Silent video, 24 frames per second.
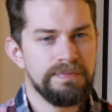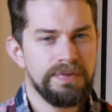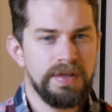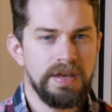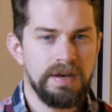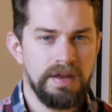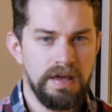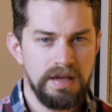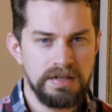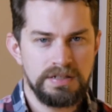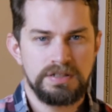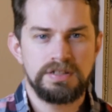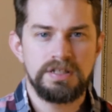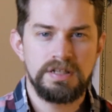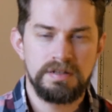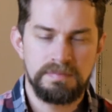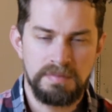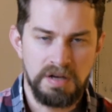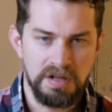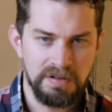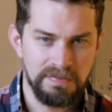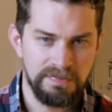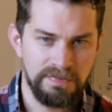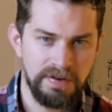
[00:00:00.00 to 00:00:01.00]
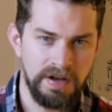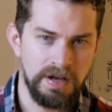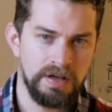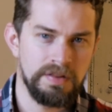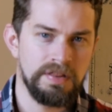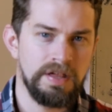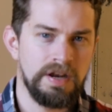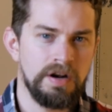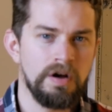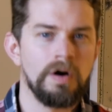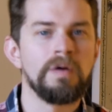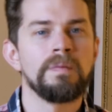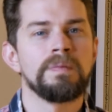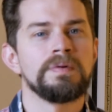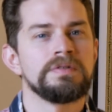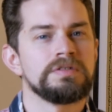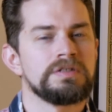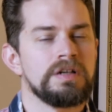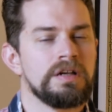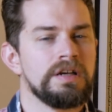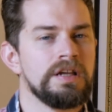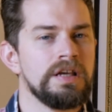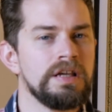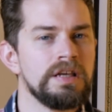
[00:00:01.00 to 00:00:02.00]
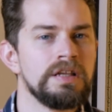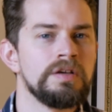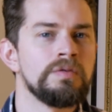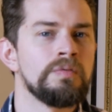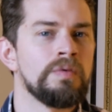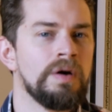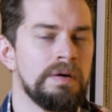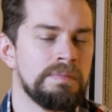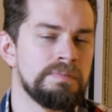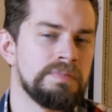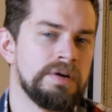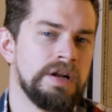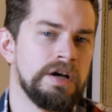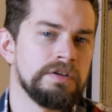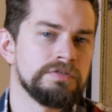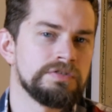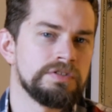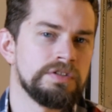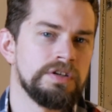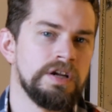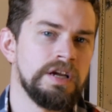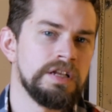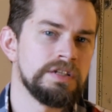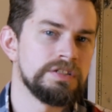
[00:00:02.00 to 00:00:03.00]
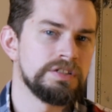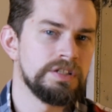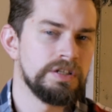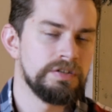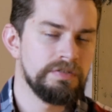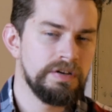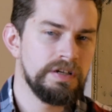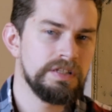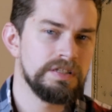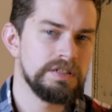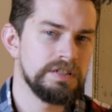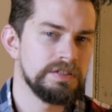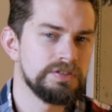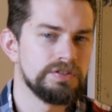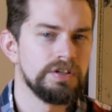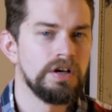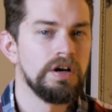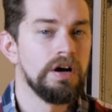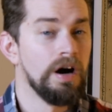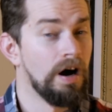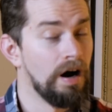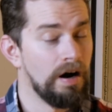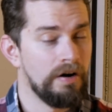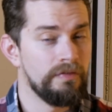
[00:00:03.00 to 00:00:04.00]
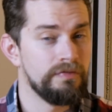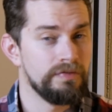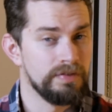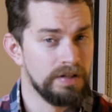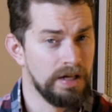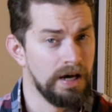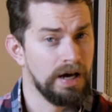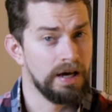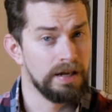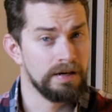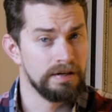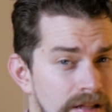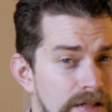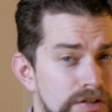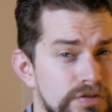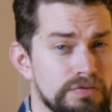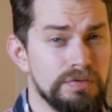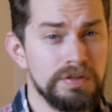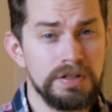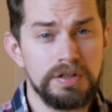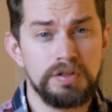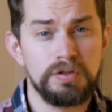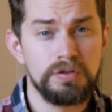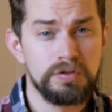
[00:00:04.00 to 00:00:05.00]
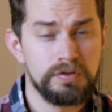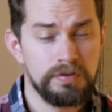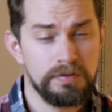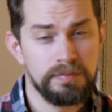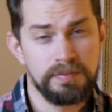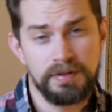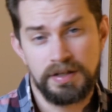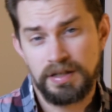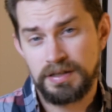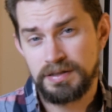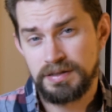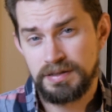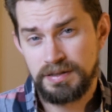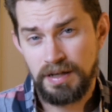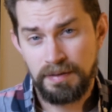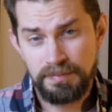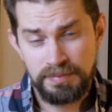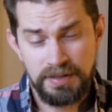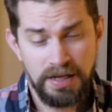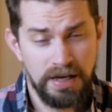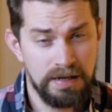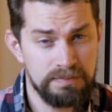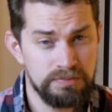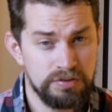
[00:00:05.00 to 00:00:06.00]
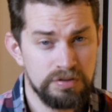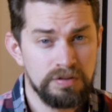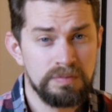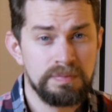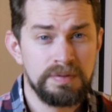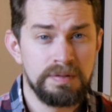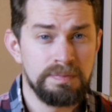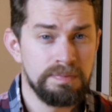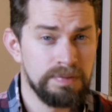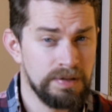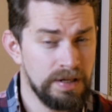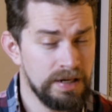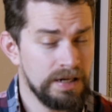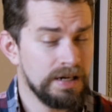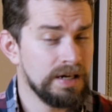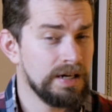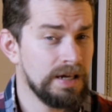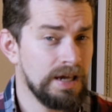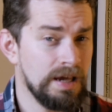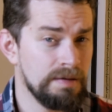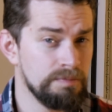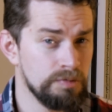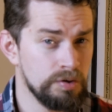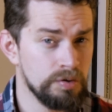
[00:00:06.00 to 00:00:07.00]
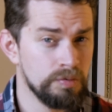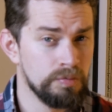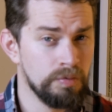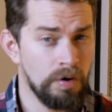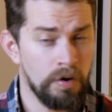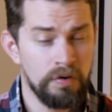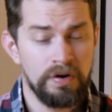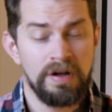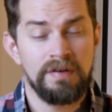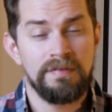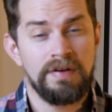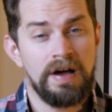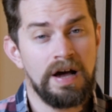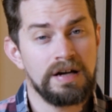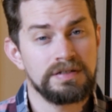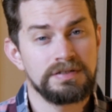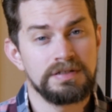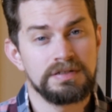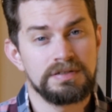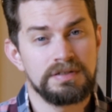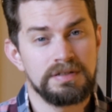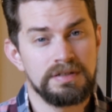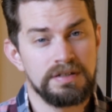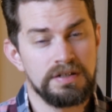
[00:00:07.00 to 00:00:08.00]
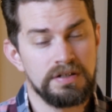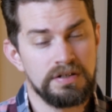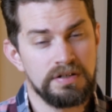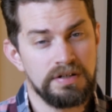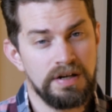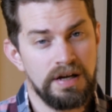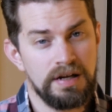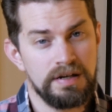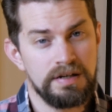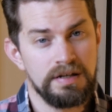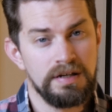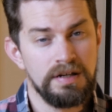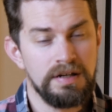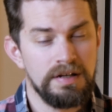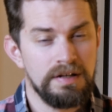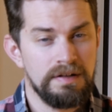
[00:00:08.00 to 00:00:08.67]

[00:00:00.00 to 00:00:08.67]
an HTML file that opens on any web browser and generate these offline. That's really useful because sometimes you'll be playing a game, you won't have access to the internet